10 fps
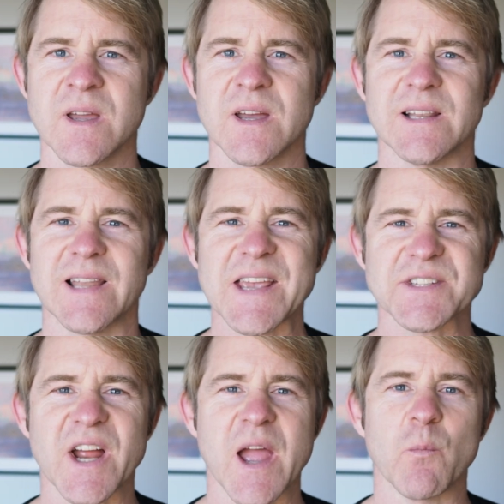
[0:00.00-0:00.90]
Last
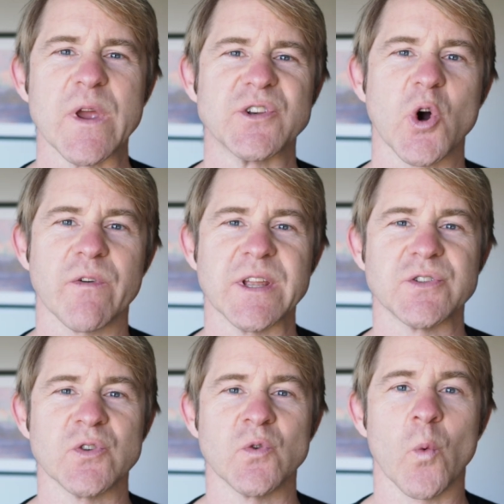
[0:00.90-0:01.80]
time, we dove
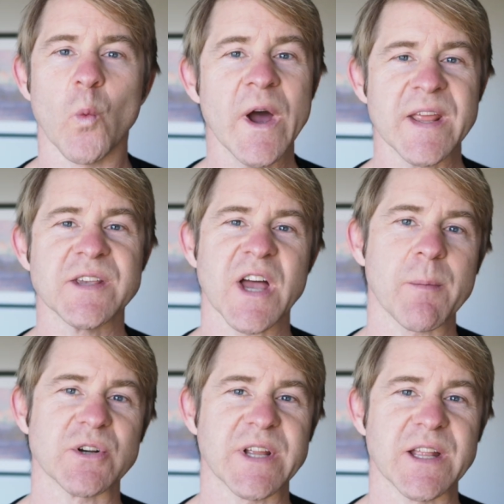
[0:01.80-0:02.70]
into what is
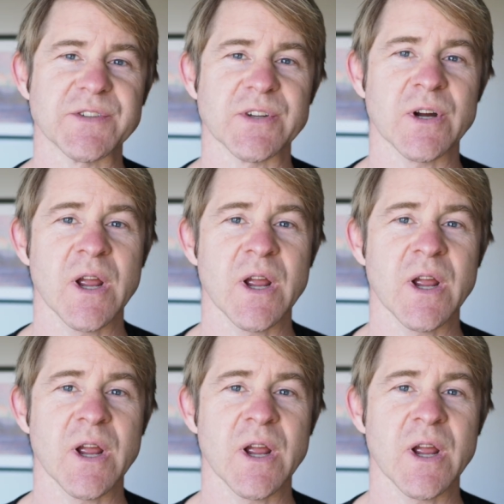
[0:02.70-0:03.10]
Hypertensor